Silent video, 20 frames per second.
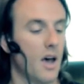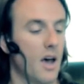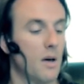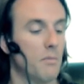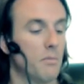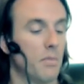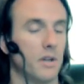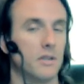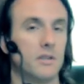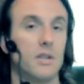
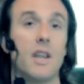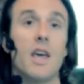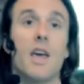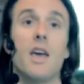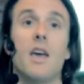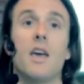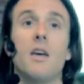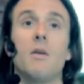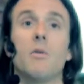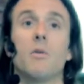But
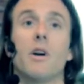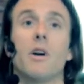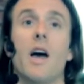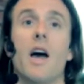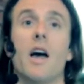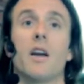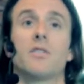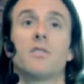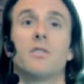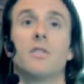today we're
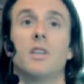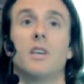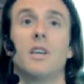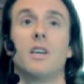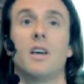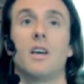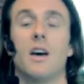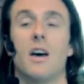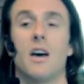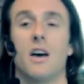
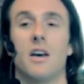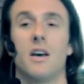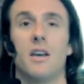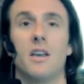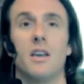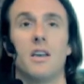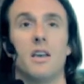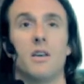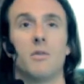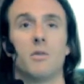actually
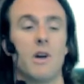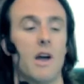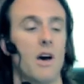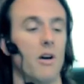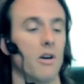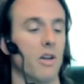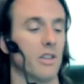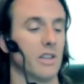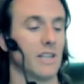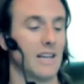we're
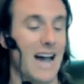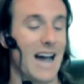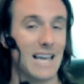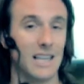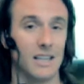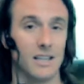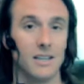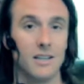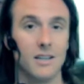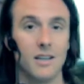out on the
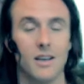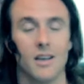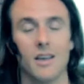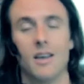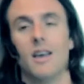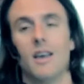island,